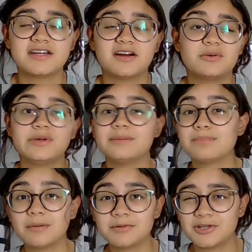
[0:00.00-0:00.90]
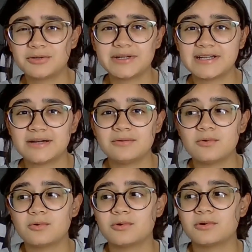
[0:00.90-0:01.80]
are really popular right now,
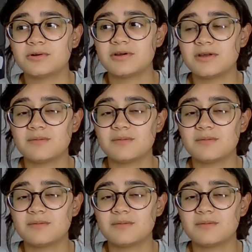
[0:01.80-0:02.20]
or